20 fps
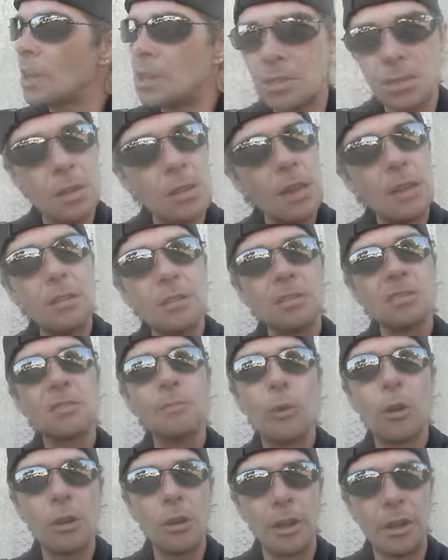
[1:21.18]
So then this
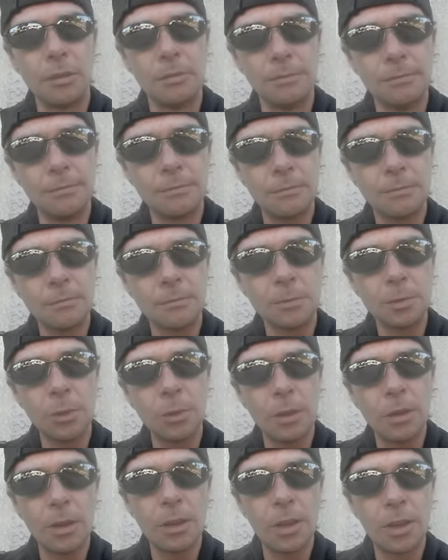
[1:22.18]
morning,
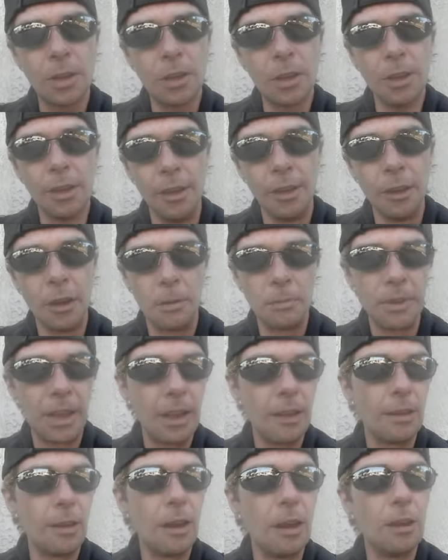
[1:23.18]
you know, I'm
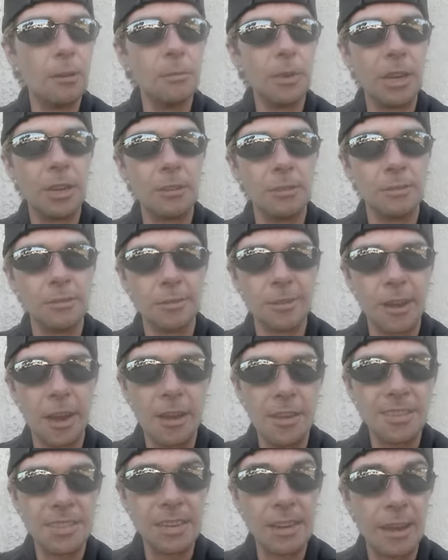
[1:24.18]
getting up and
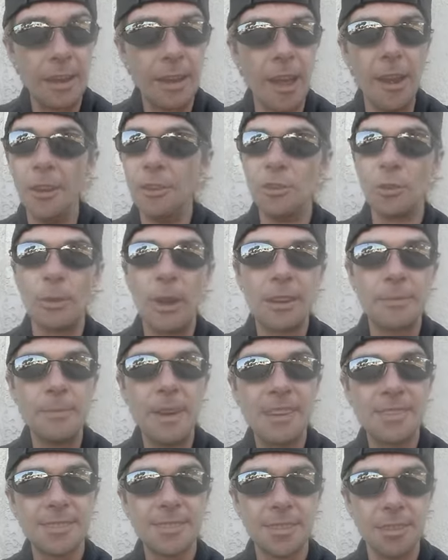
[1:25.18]
I see I got a direct
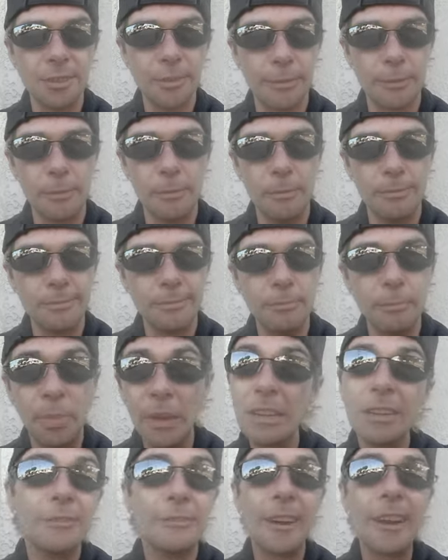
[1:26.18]
message from
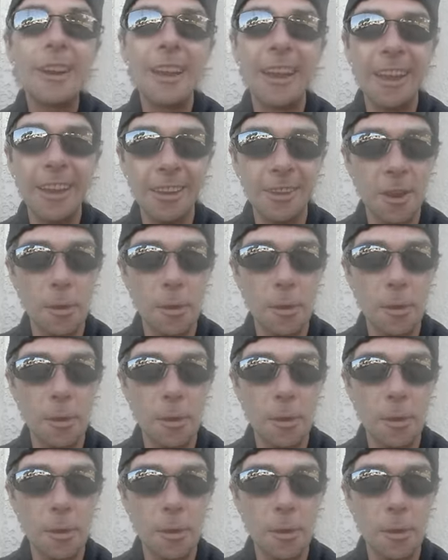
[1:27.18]
Bill Leverty.